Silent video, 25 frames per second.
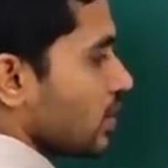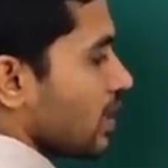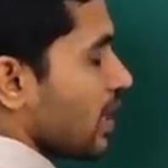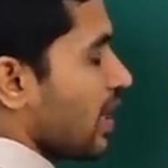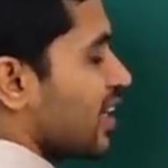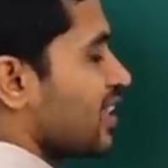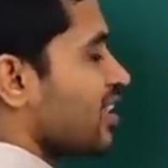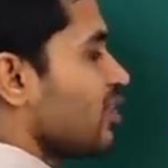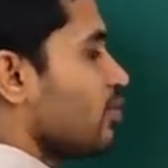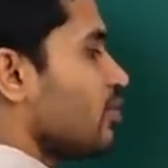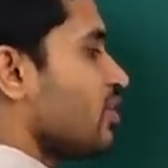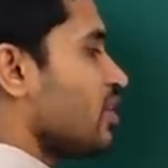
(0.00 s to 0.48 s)

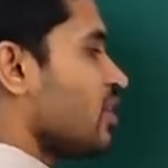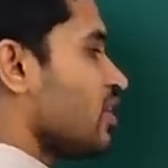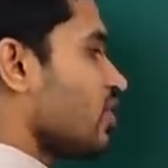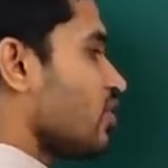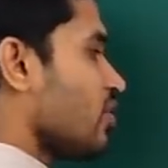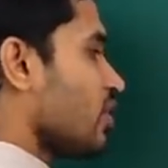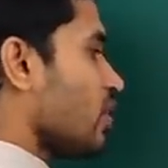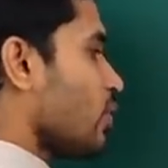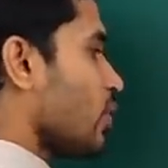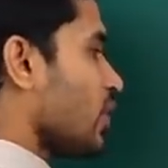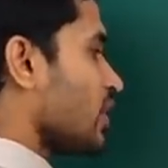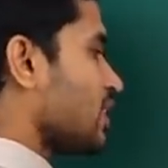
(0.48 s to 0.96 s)
and the mirror
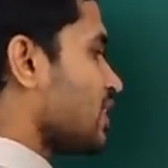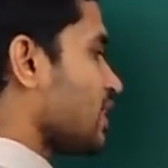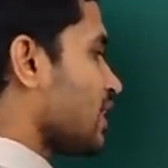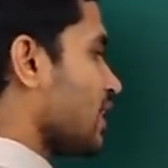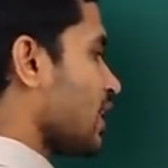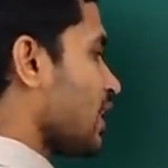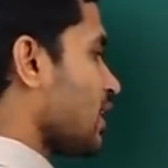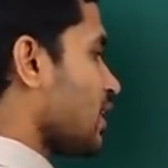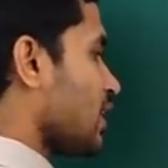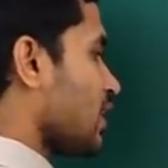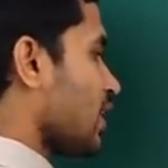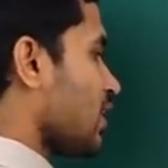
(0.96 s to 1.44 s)
will once
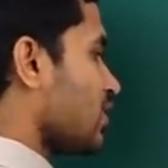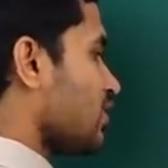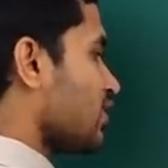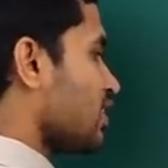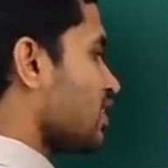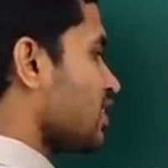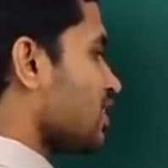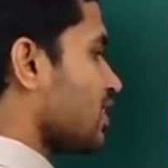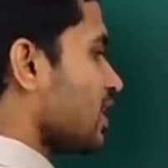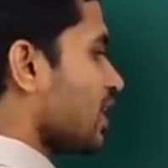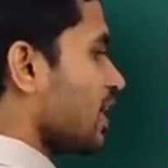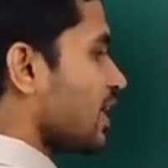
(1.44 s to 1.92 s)
again
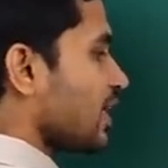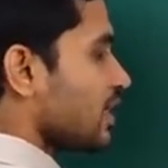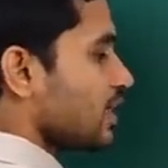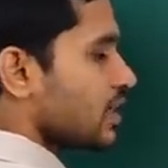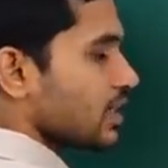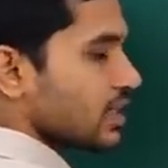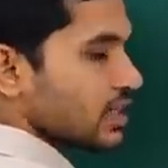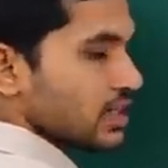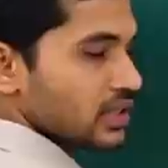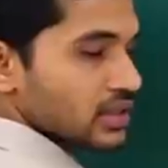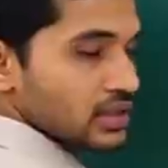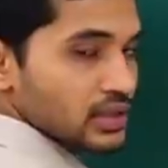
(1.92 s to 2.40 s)
converge the light
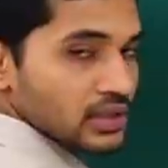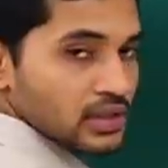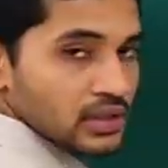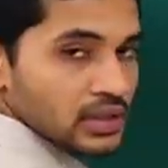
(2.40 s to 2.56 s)
ray